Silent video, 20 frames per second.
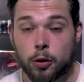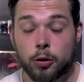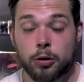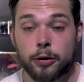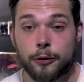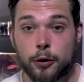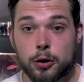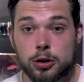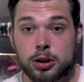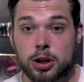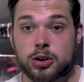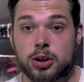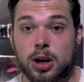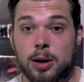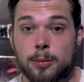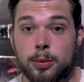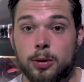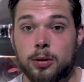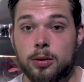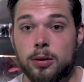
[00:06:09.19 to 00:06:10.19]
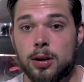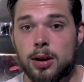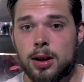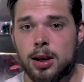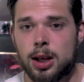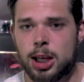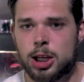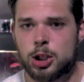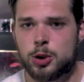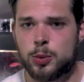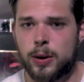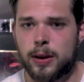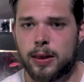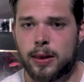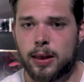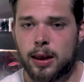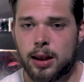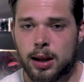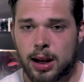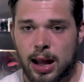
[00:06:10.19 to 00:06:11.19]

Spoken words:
So the first example is with